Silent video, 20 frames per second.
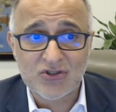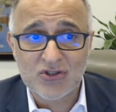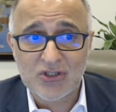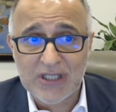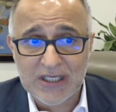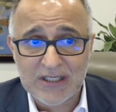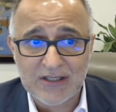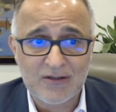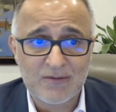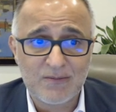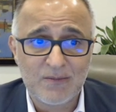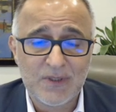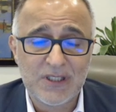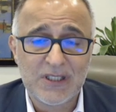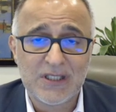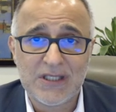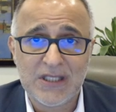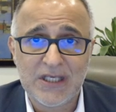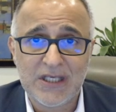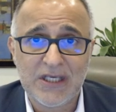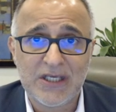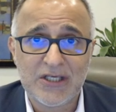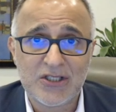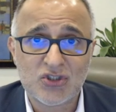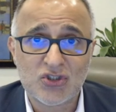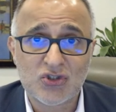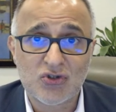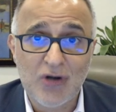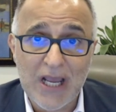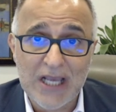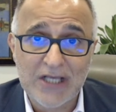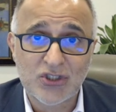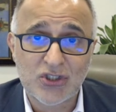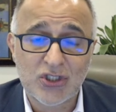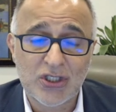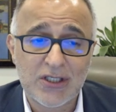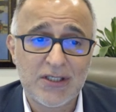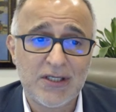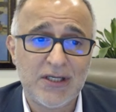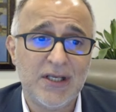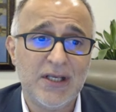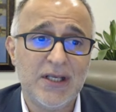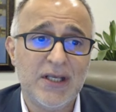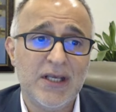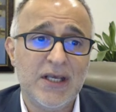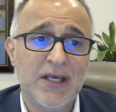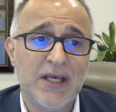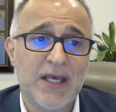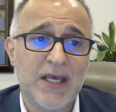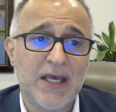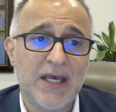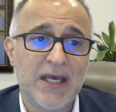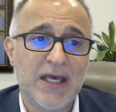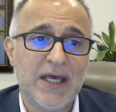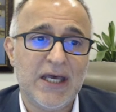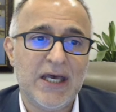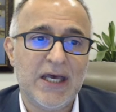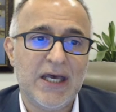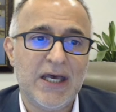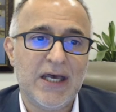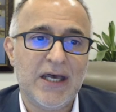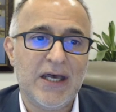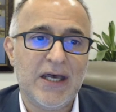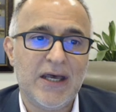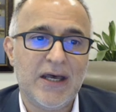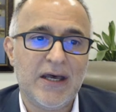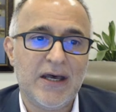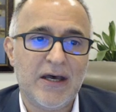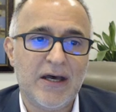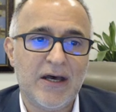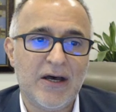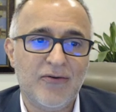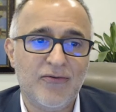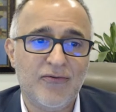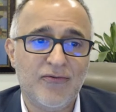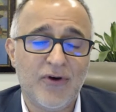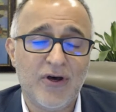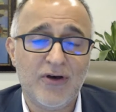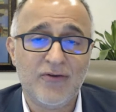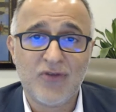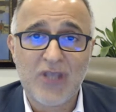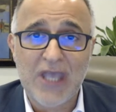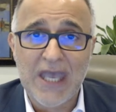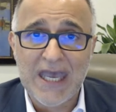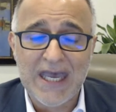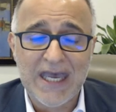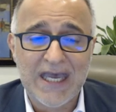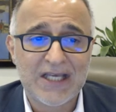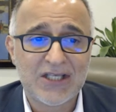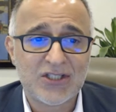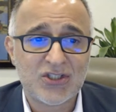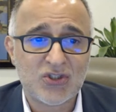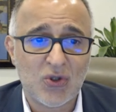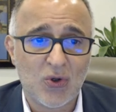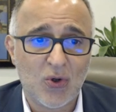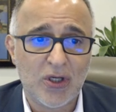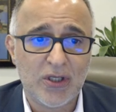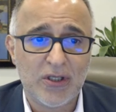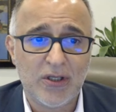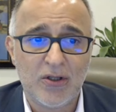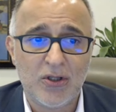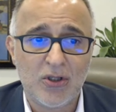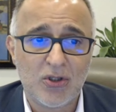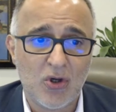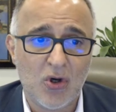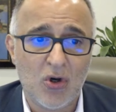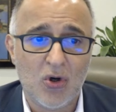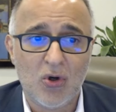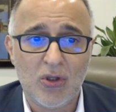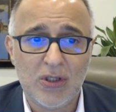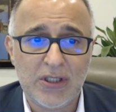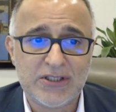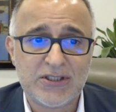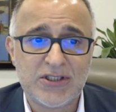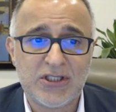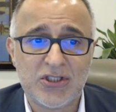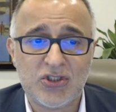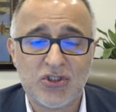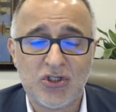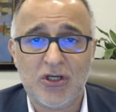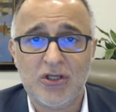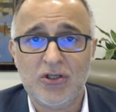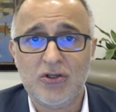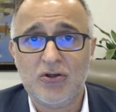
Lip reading: So that could be in the extraction of gas, oil, coal, etc.